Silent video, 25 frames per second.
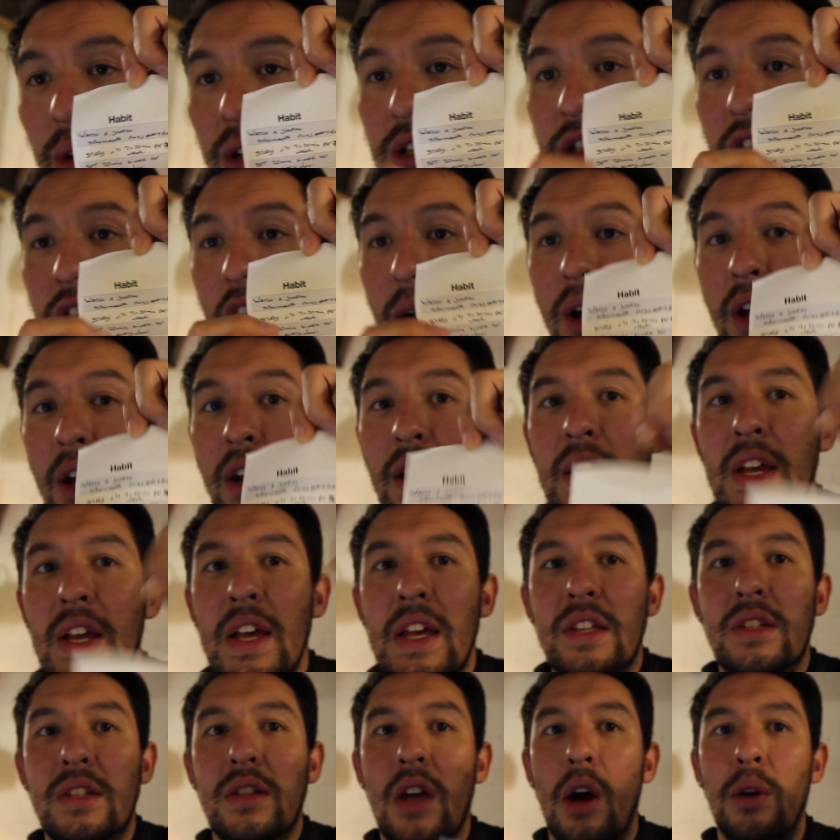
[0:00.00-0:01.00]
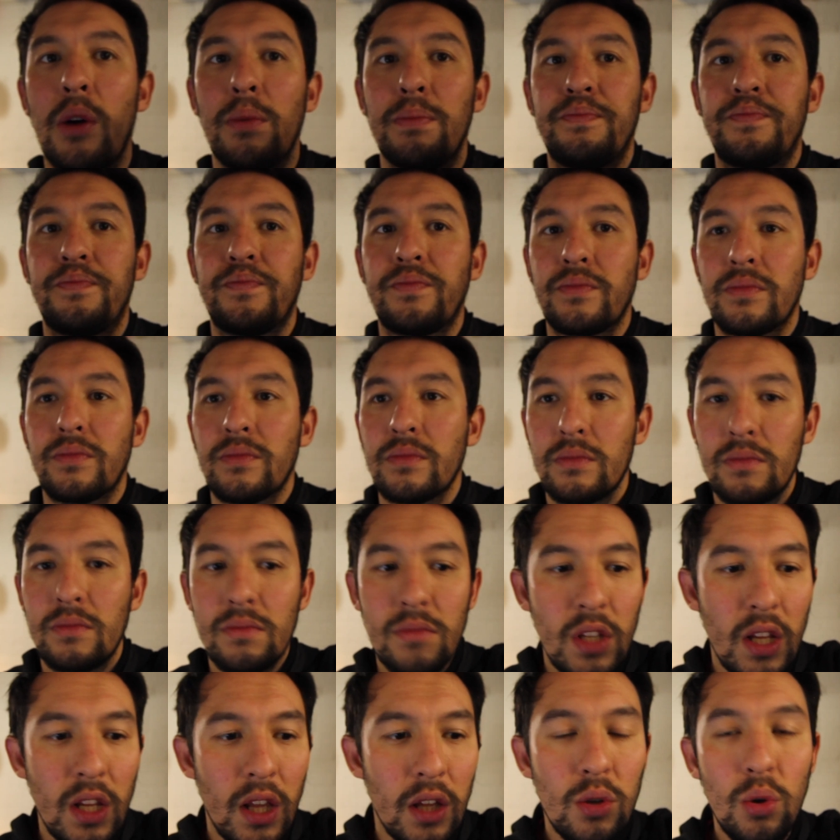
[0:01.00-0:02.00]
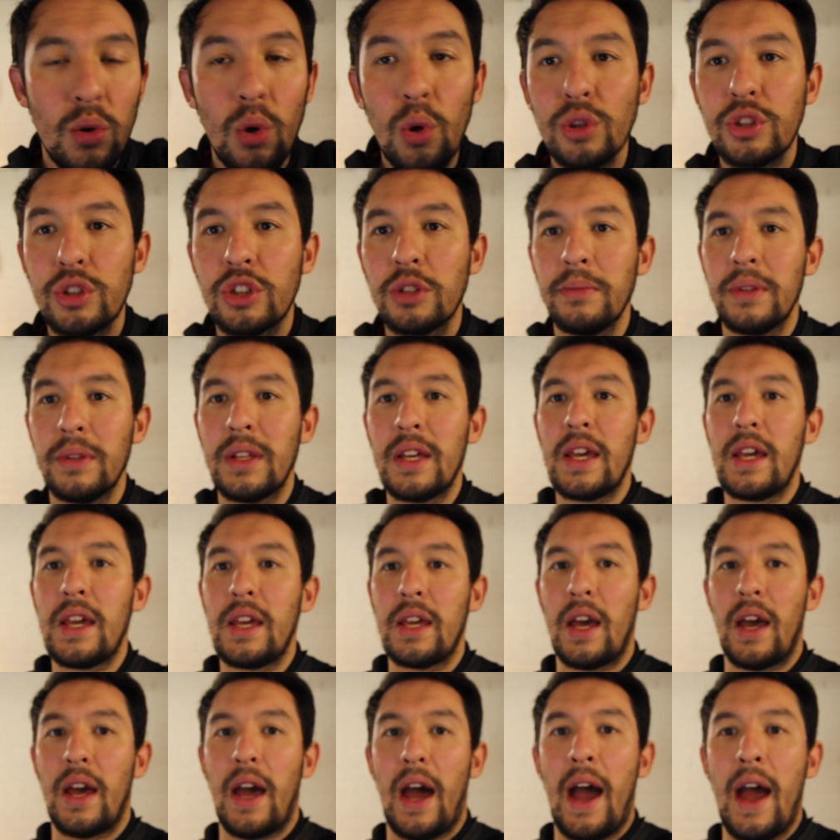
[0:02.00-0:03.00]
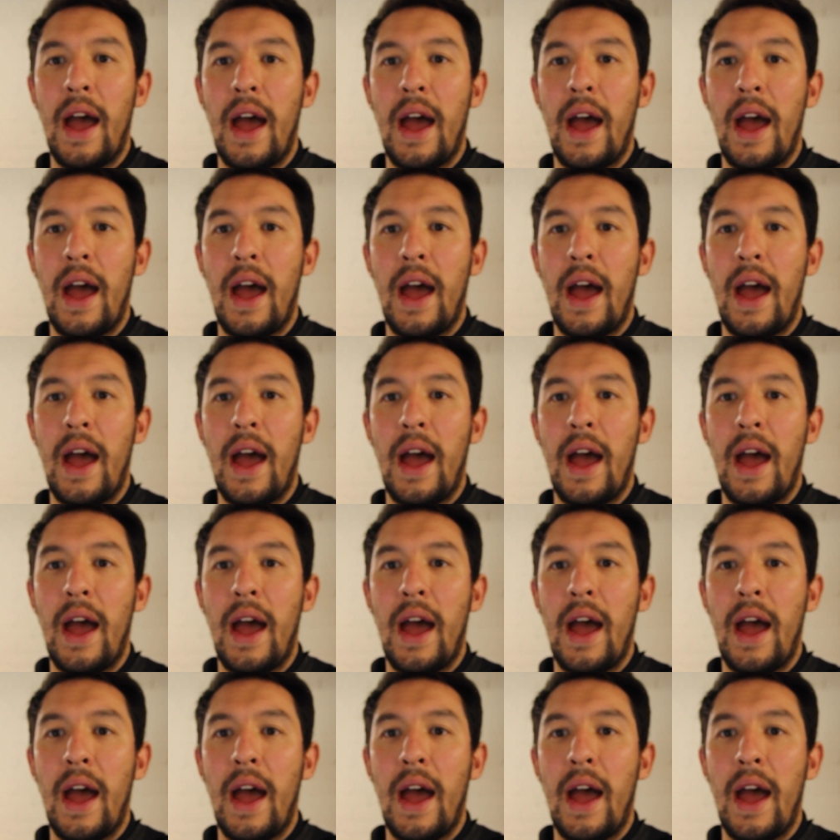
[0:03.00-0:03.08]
on and so on. So ultimately,